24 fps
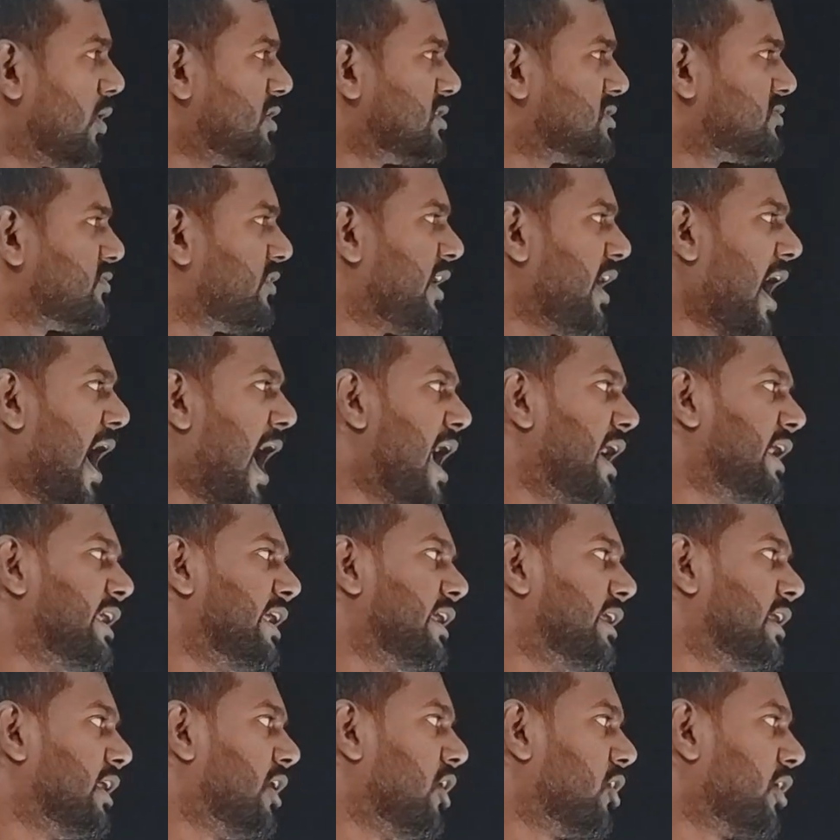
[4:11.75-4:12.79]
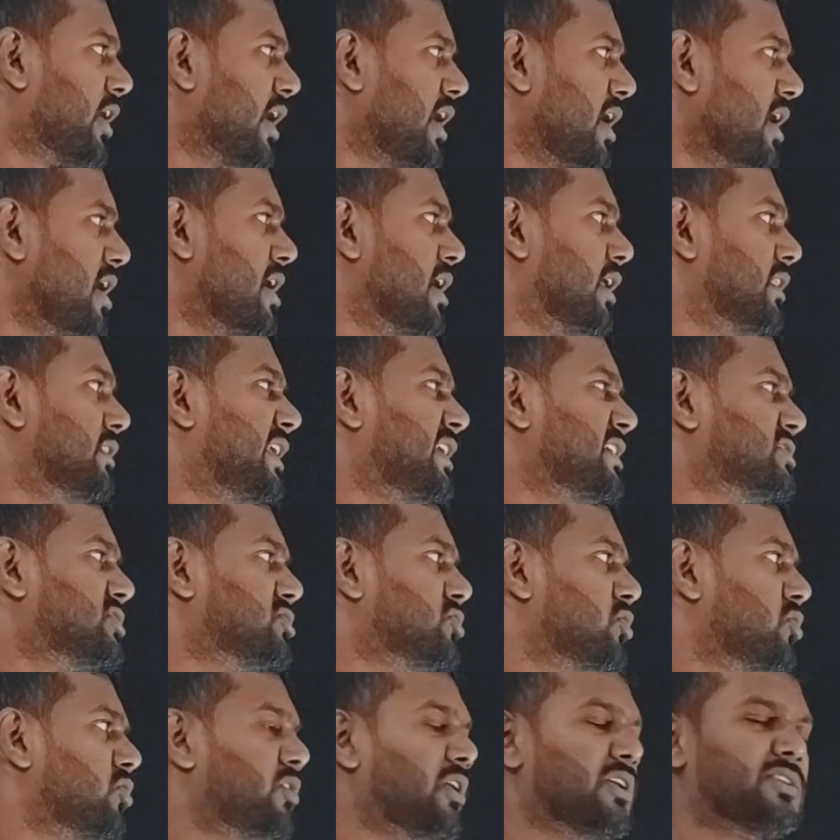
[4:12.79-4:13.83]
once we add it, okay,
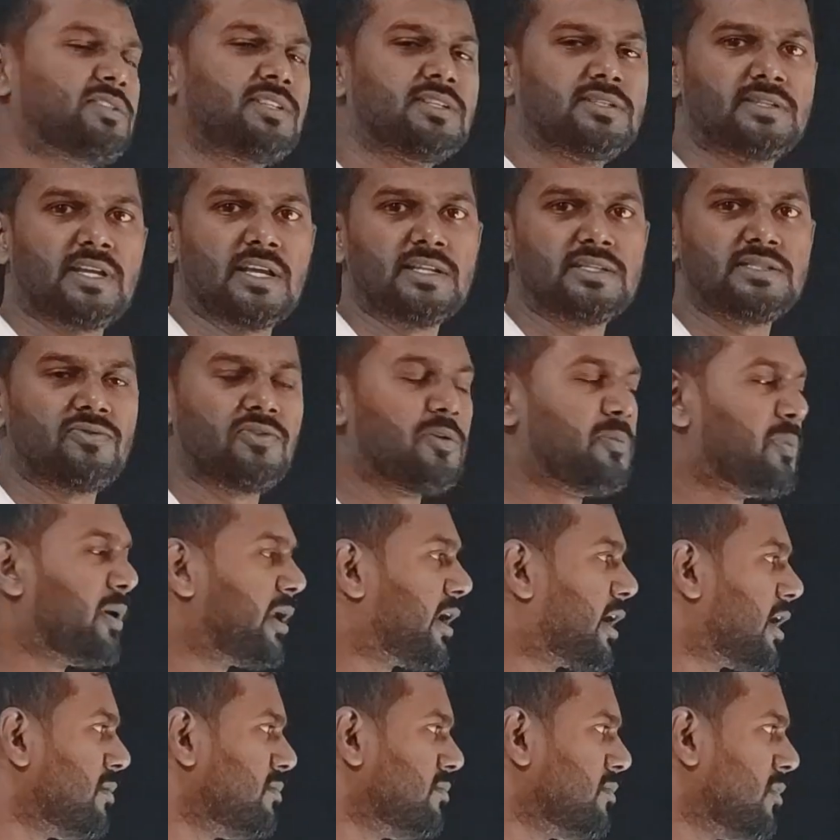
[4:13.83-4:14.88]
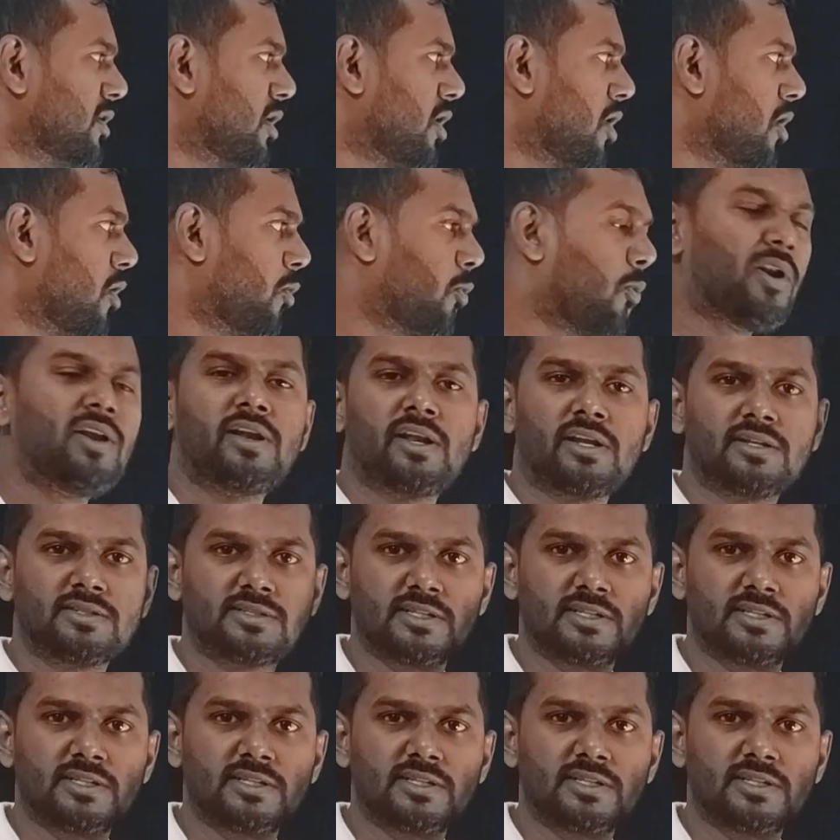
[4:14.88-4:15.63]
these two resistance will become one